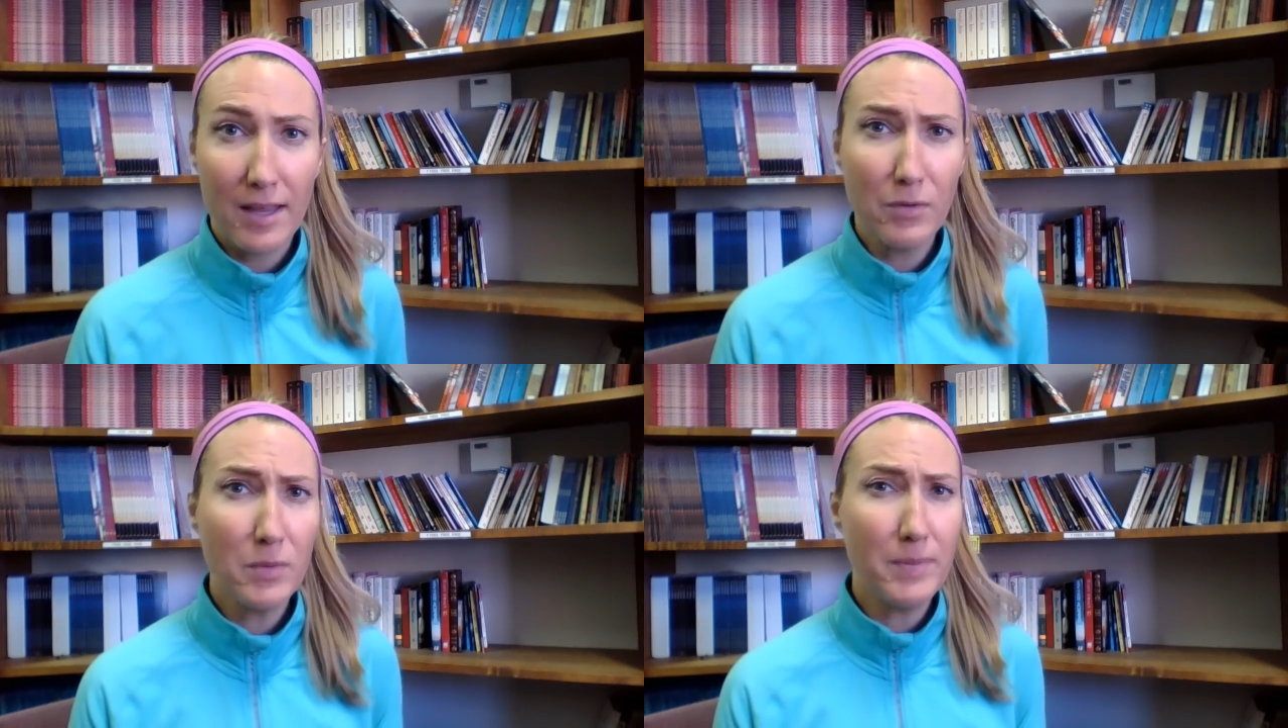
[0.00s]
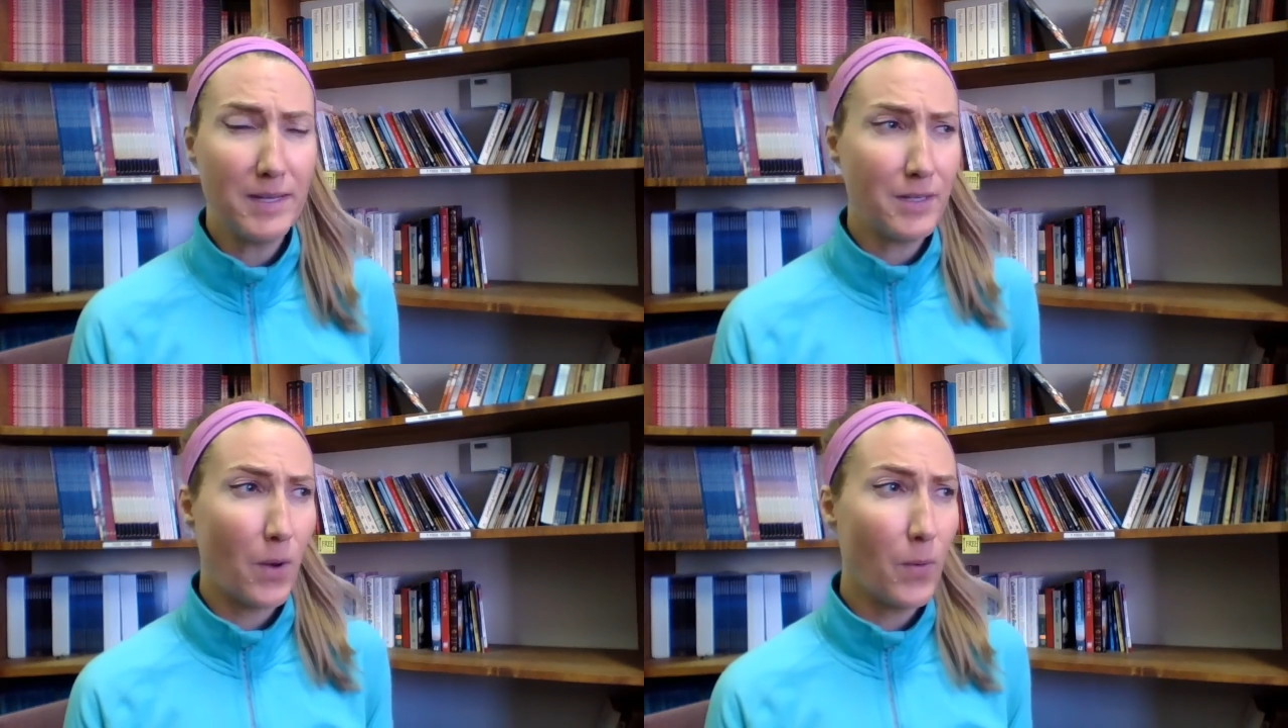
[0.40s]
It would
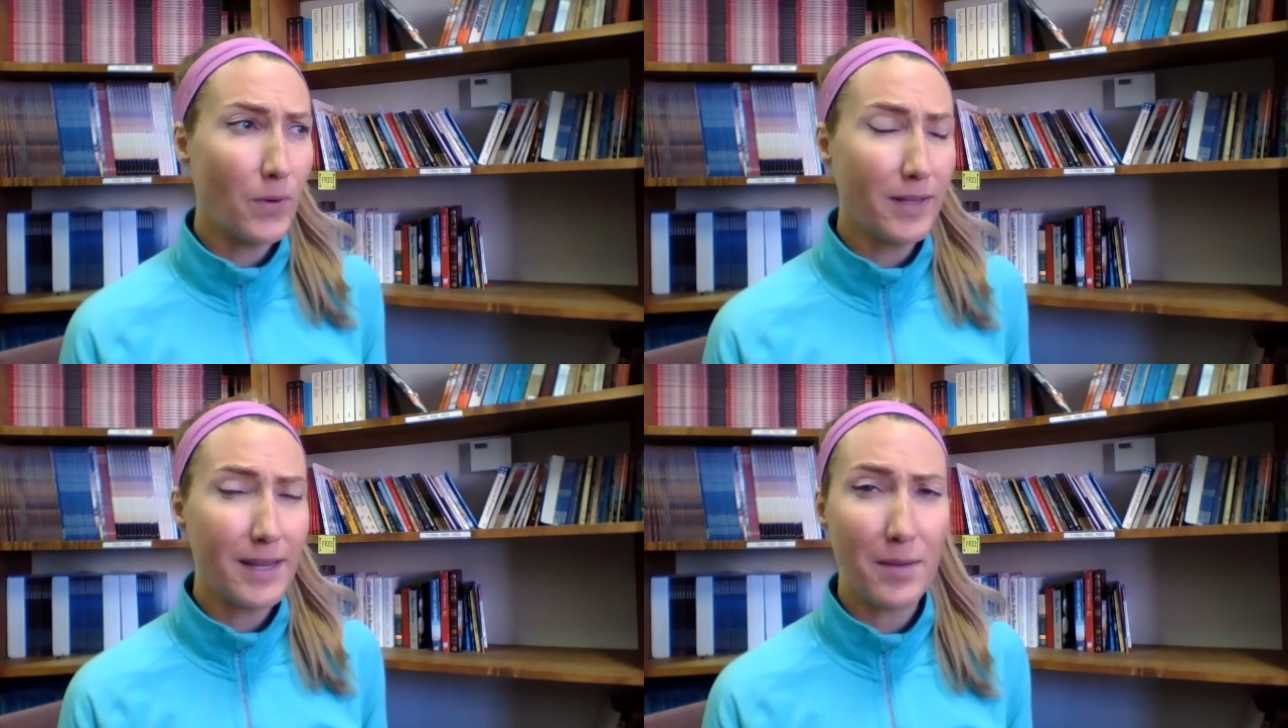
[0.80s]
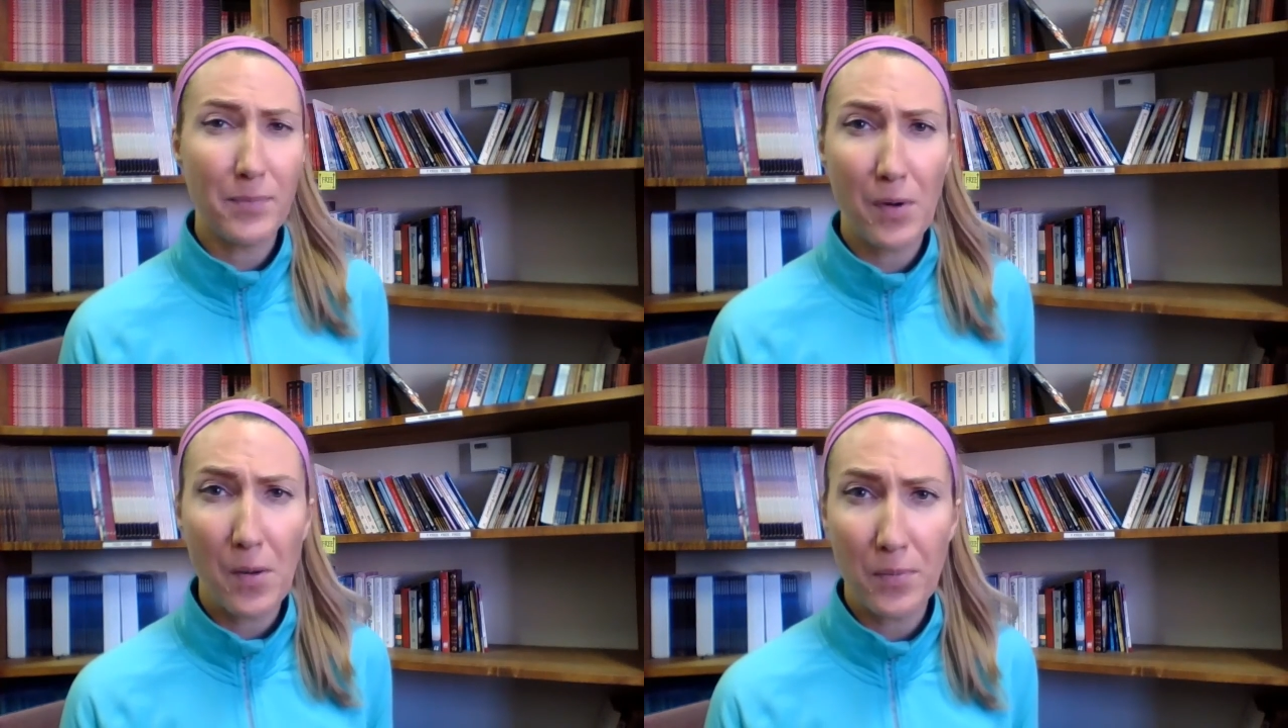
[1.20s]
be totally
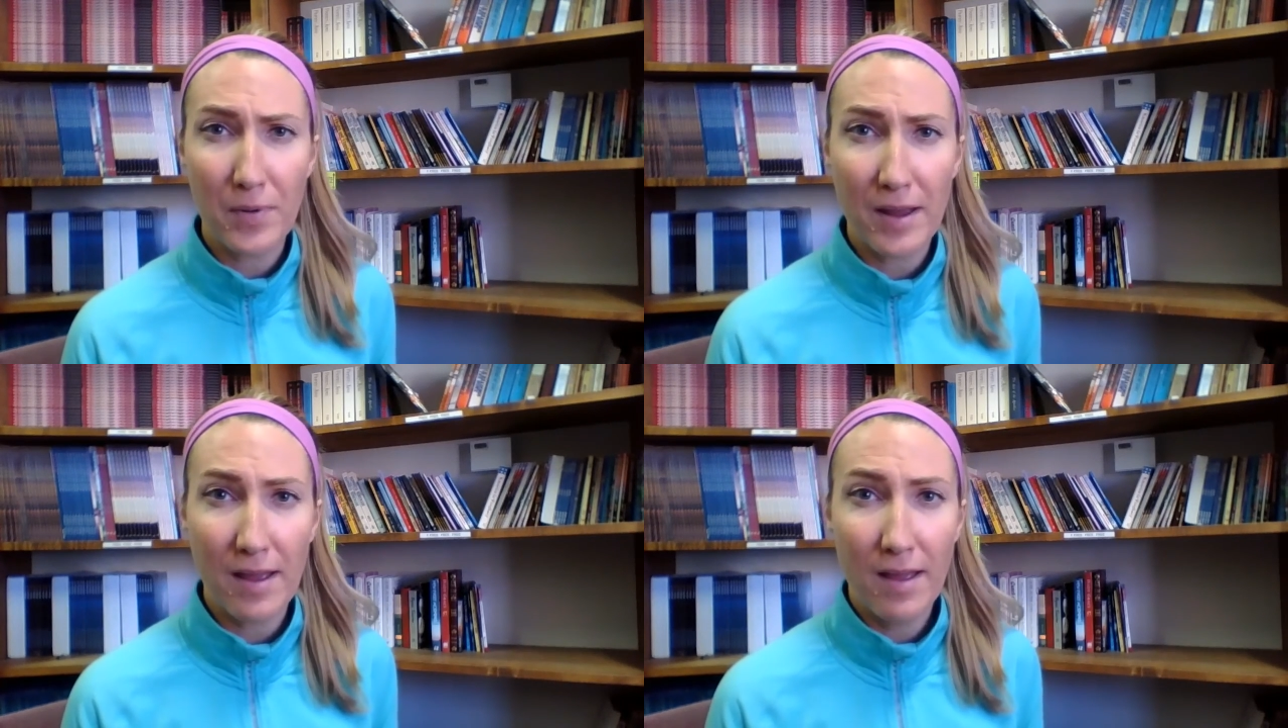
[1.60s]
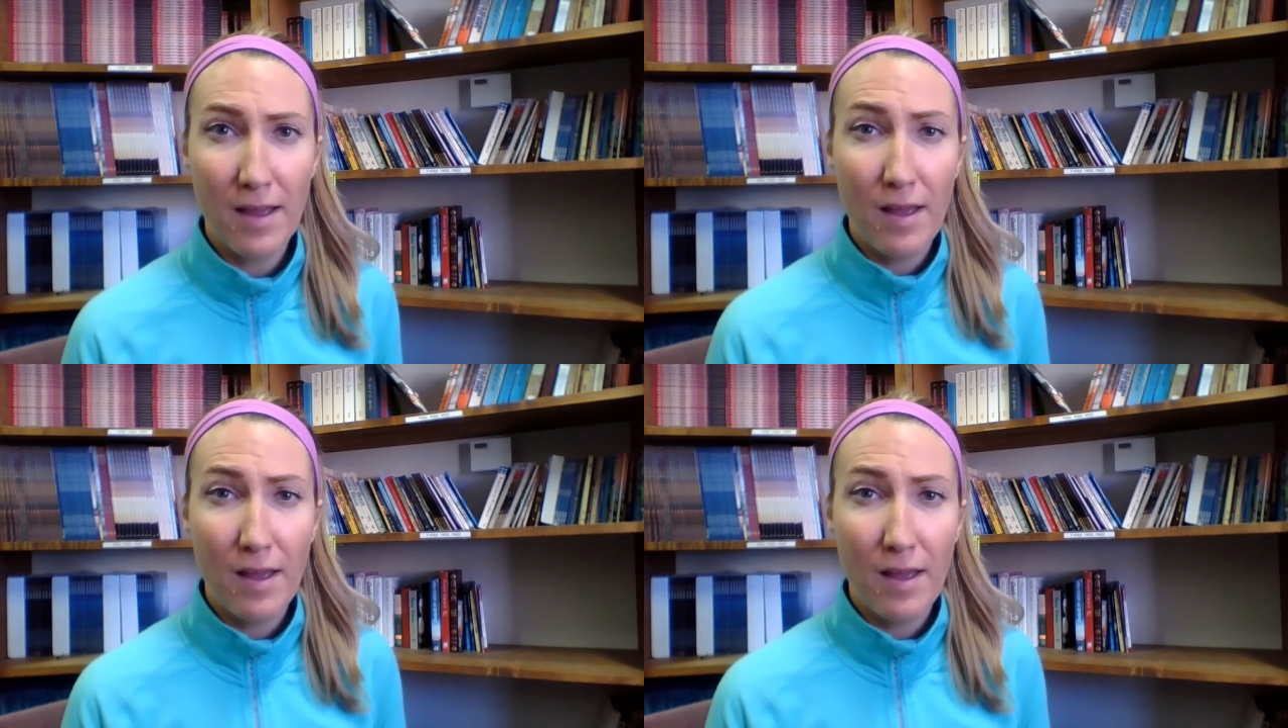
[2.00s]
appropriate